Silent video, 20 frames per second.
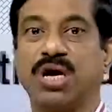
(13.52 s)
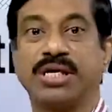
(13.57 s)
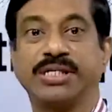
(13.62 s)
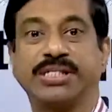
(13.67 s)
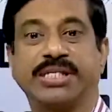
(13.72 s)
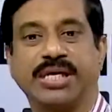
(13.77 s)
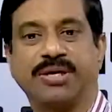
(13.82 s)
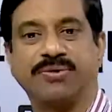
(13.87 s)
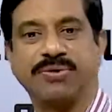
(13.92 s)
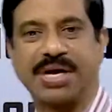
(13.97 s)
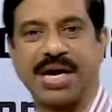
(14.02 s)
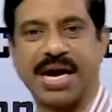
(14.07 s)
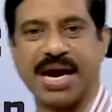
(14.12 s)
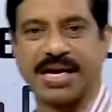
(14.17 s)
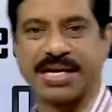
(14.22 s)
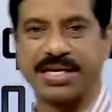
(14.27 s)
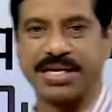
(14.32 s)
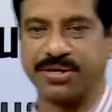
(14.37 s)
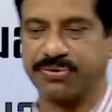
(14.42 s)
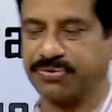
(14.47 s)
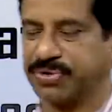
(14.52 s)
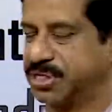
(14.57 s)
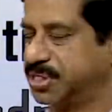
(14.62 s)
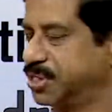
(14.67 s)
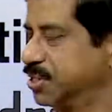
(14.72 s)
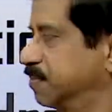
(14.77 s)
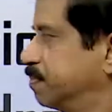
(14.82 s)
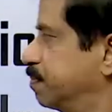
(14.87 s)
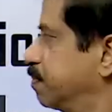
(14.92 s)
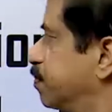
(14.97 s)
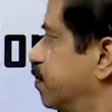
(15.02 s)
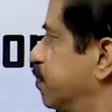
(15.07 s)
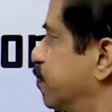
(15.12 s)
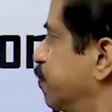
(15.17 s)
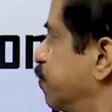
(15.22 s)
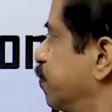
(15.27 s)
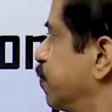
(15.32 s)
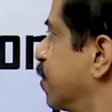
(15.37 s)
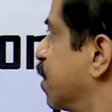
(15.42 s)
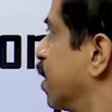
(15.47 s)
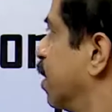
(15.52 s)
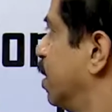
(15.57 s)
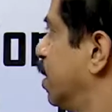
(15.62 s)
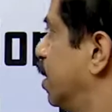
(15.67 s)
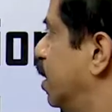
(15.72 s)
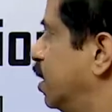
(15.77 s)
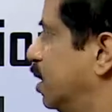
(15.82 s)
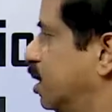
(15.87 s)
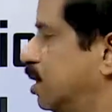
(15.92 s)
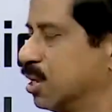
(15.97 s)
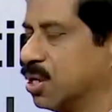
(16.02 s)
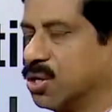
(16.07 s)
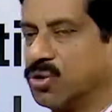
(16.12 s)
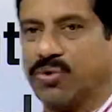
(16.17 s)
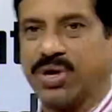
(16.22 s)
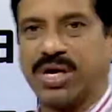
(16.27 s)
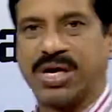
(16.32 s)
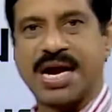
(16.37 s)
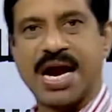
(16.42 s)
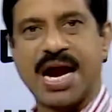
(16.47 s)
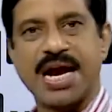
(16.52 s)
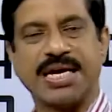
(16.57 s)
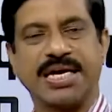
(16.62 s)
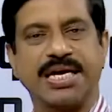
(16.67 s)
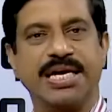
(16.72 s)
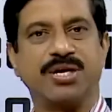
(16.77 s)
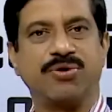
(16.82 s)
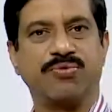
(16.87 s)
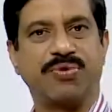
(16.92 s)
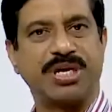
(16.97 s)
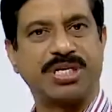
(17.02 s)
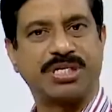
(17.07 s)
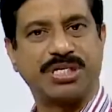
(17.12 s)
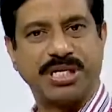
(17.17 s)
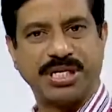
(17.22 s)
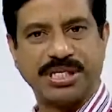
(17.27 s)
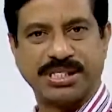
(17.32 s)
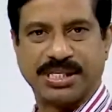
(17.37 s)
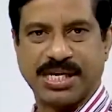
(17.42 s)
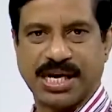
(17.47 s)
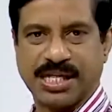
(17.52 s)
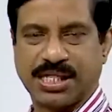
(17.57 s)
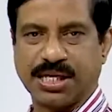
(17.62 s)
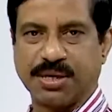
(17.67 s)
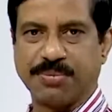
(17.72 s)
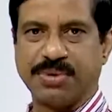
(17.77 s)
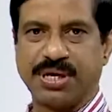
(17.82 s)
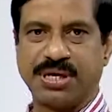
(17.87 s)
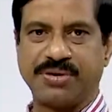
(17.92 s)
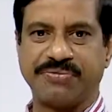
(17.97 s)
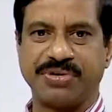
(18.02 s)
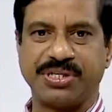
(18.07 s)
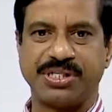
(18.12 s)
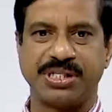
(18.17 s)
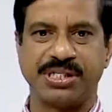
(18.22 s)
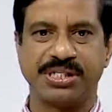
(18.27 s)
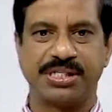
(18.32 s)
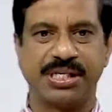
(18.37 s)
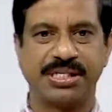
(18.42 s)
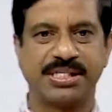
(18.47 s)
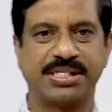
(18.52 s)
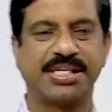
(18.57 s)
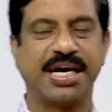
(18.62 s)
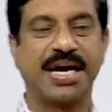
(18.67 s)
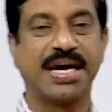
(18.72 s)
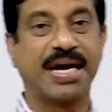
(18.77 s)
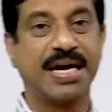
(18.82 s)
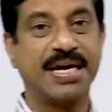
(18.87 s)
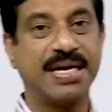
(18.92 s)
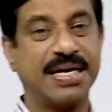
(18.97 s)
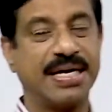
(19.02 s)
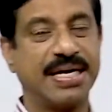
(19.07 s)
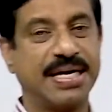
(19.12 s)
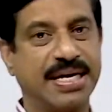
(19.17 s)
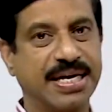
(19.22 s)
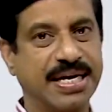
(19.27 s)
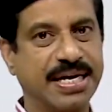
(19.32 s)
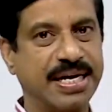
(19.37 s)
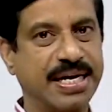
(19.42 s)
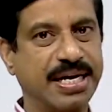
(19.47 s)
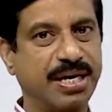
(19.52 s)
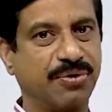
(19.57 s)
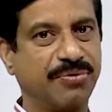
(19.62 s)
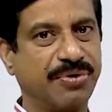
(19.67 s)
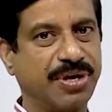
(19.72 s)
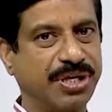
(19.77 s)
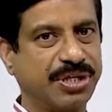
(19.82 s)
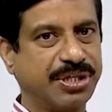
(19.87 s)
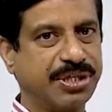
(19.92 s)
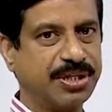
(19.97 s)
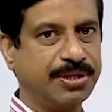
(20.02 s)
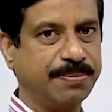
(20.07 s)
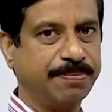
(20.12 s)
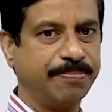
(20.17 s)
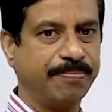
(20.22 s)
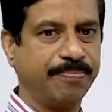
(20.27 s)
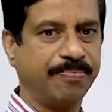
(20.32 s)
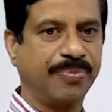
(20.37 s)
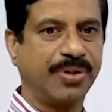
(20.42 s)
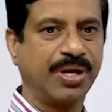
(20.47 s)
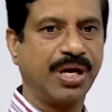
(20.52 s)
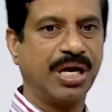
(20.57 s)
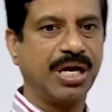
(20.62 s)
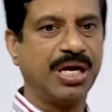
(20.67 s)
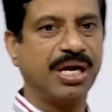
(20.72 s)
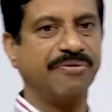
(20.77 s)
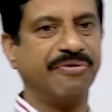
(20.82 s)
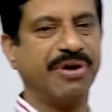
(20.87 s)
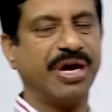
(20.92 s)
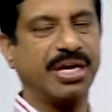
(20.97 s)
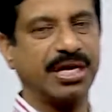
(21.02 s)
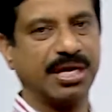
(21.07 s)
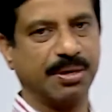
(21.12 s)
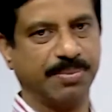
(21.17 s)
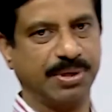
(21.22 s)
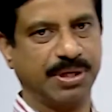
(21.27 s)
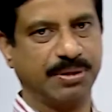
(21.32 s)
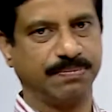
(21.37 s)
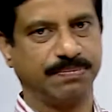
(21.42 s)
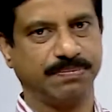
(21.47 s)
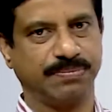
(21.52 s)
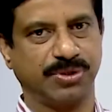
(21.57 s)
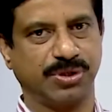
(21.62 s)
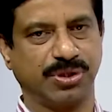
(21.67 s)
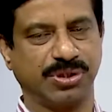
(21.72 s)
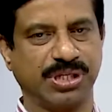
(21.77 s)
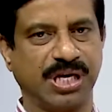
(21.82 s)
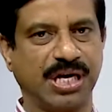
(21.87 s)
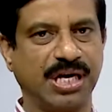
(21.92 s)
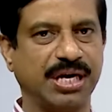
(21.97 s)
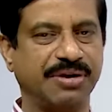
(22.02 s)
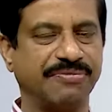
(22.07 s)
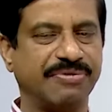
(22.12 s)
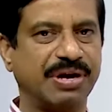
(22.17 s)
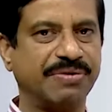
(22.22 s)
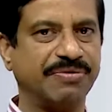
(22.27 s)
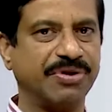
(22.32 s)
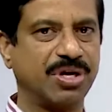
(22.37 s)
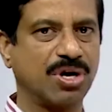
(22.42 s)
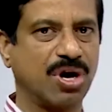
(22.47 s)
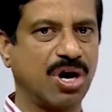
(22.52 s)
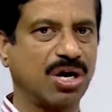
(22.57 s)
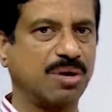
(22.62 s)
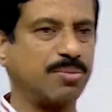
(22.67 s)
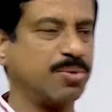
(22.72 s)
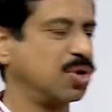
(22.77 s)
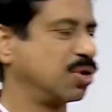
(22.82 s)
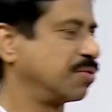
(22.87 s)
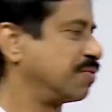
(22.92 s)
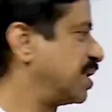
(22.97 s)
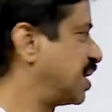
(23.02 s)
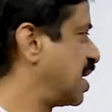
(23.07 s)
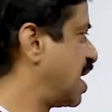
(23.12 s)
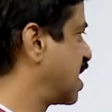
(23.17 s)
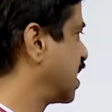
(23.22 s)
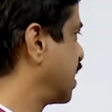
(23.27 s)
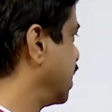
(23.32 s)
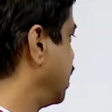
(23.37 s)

is a quadratic equation? Quadratic equation is nothing but which is a second degree equation in a variable. So generally when we talk about quadratic